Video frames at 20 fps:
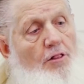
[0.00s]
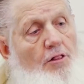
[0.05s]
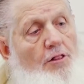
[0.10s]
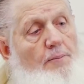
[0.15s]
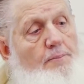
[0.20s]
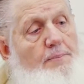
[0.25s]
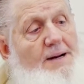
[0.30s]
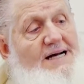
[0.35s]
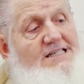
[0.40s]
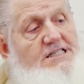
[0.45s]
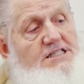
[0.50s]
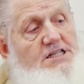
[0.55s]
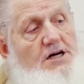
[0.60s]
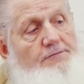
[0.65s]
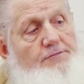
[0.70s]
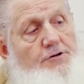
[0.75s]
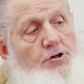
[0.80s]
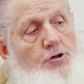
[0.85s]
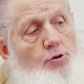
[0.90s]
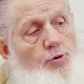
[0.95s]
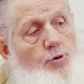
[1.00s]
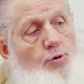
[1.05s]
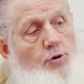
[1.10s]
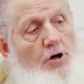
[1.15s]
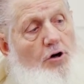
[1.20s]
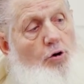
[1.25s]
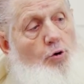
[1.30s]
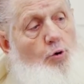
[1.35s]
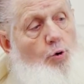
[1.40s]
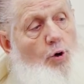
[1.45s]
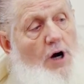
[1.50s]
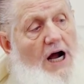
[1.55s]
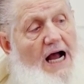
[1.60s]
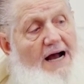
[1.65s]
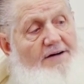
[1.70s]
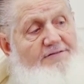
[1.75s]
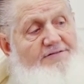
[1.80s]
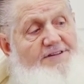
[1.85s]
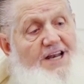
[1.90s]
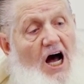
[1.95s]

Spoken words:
The best of you are who have